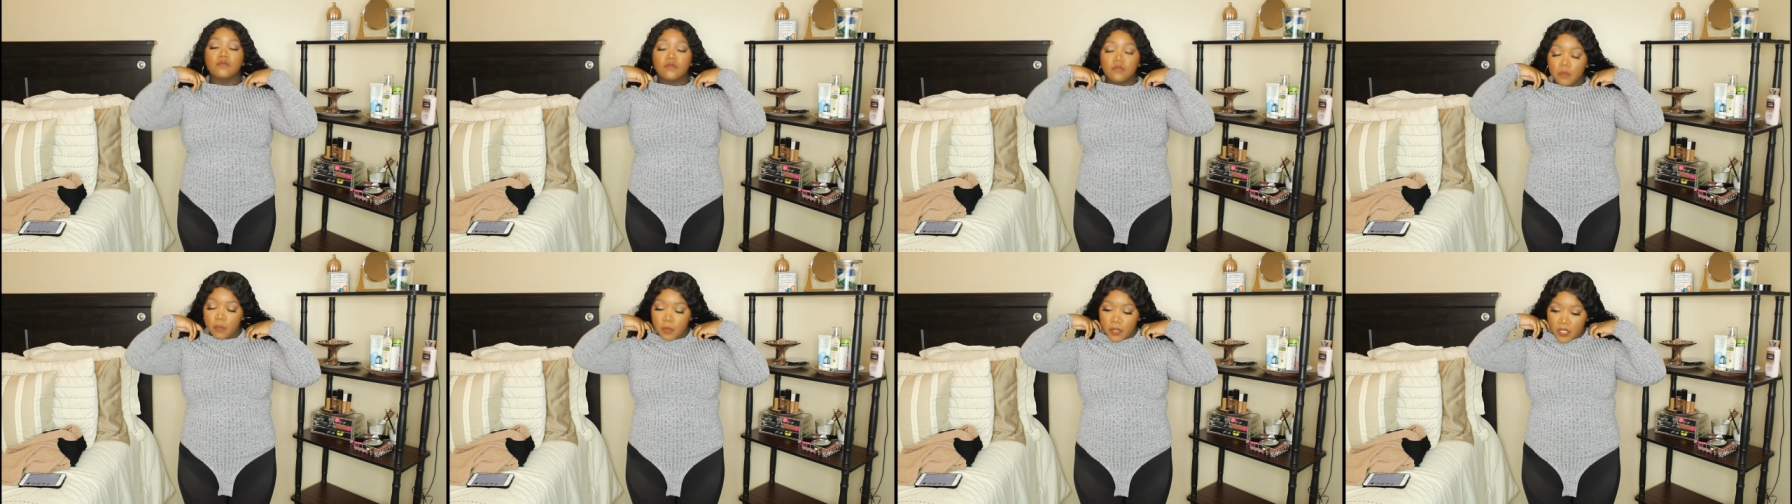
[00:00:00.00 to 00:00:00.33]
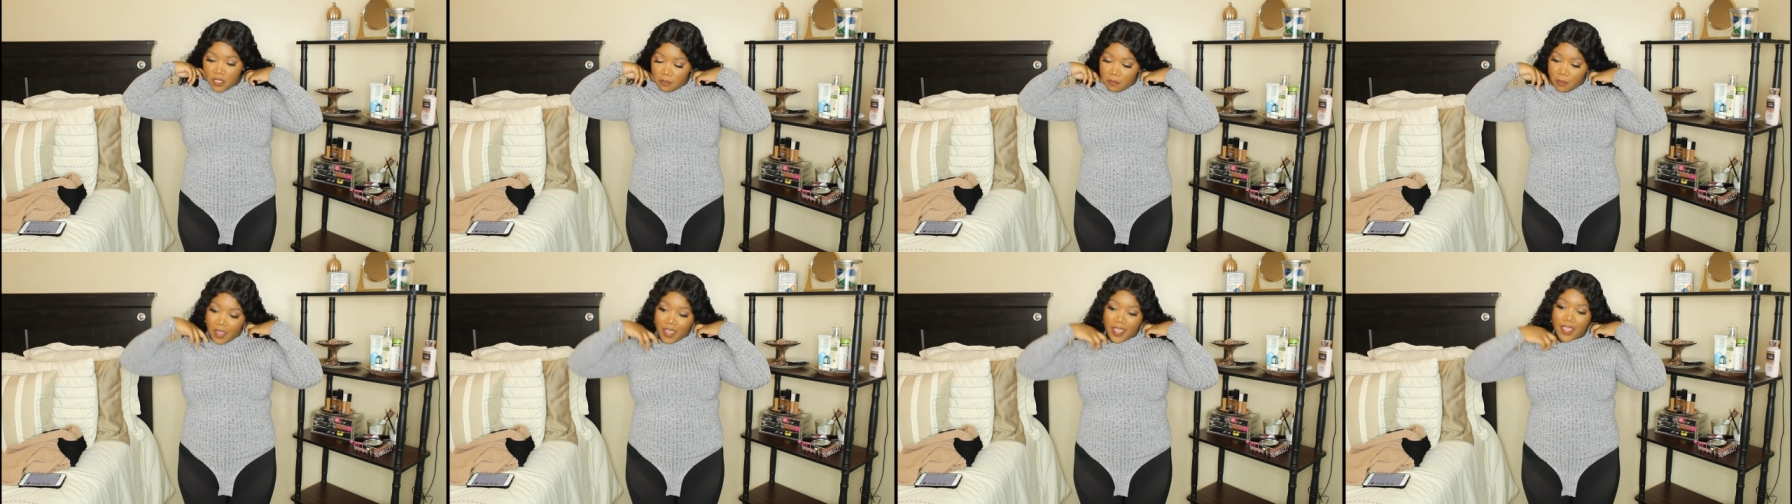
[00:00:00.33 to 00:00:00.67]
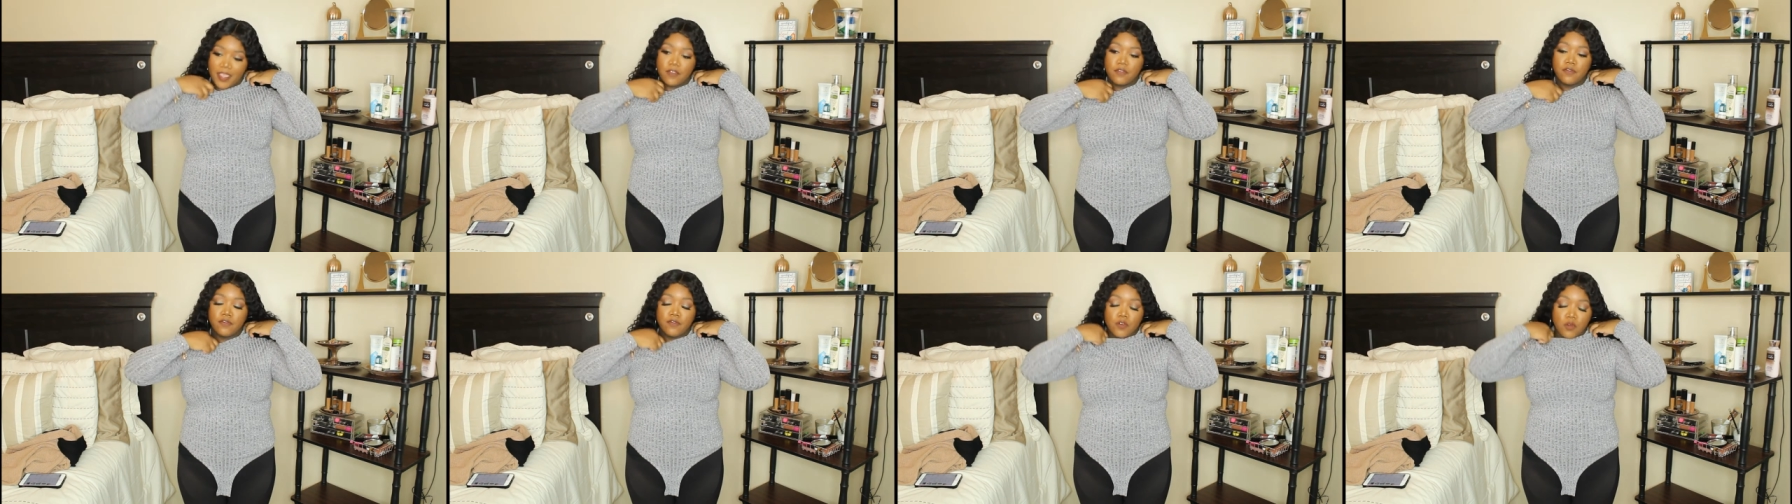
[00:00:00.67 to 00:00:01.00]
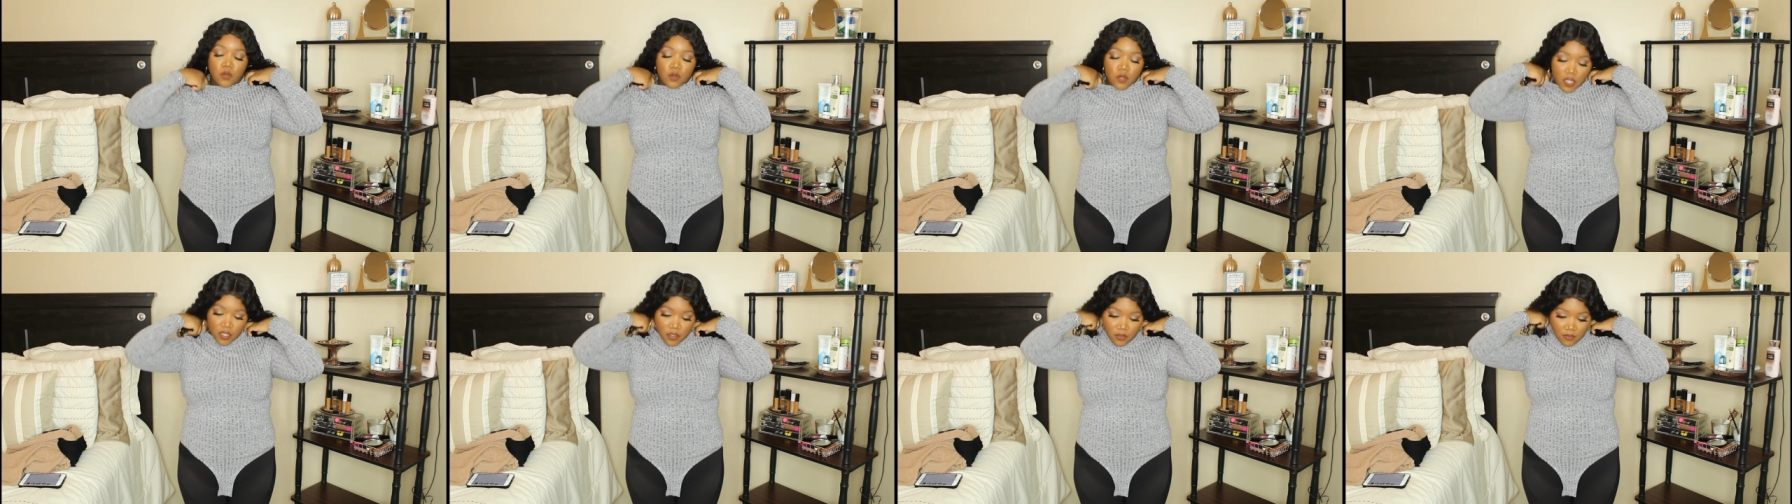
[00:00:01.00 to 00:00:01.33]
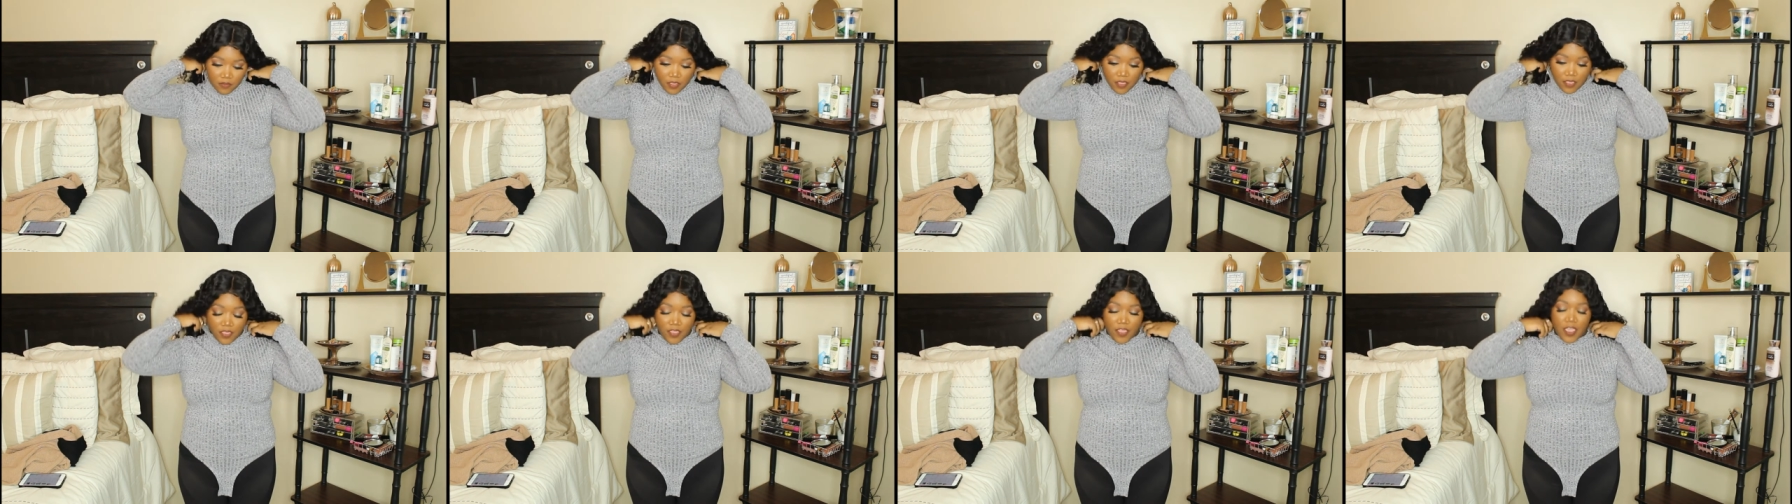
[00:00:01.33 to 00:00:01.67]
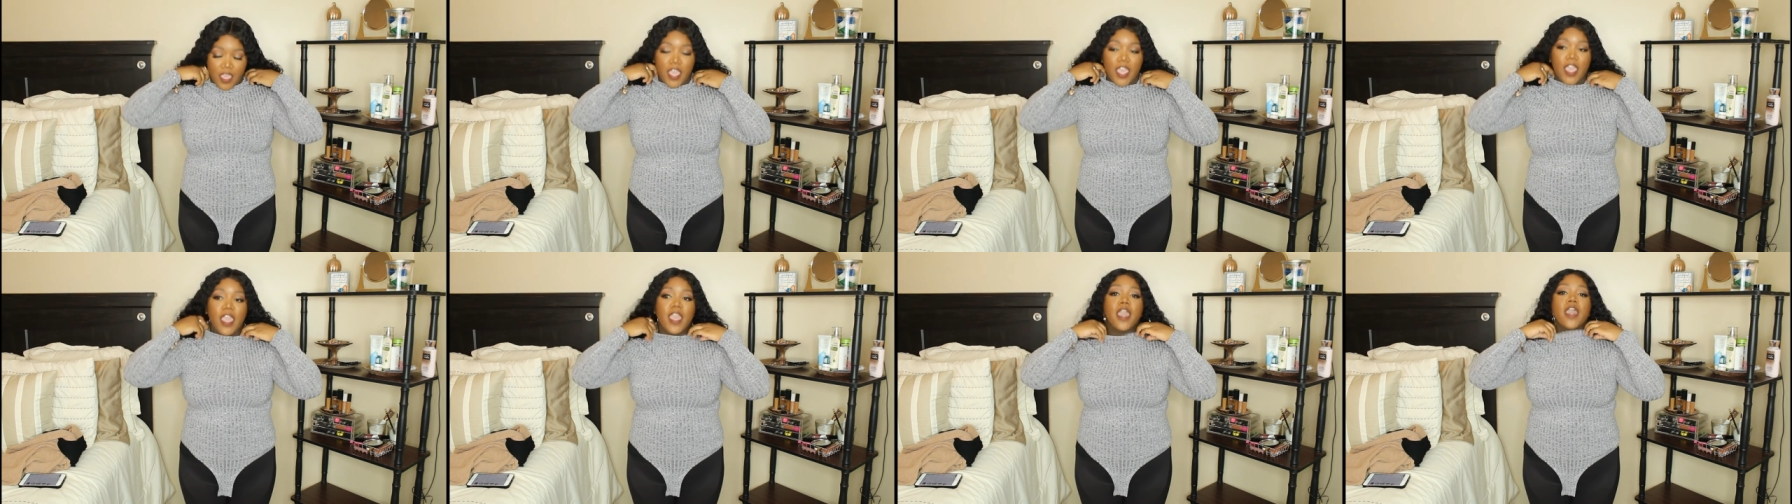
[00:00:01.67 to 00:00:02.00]
be mindful of
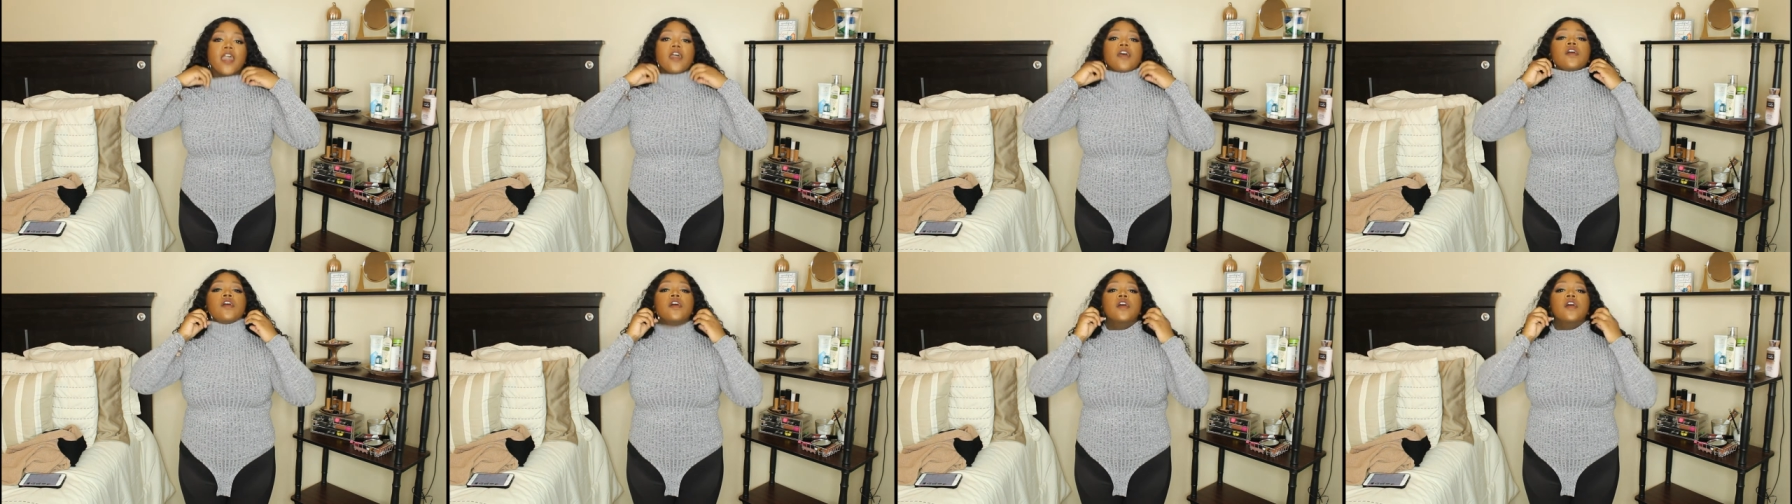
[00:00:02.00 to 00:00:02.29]
that.